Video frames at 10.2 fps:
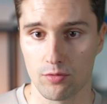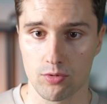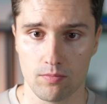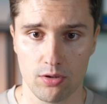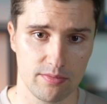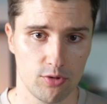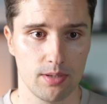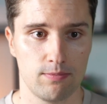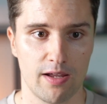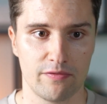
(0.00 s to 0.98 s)
from Compose
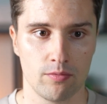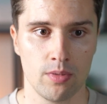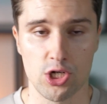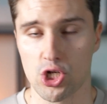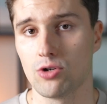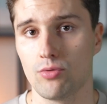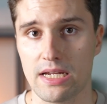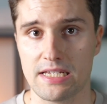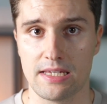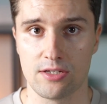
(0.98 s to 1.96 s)
Multiplatform
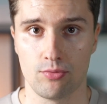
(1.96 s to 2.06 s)
generates these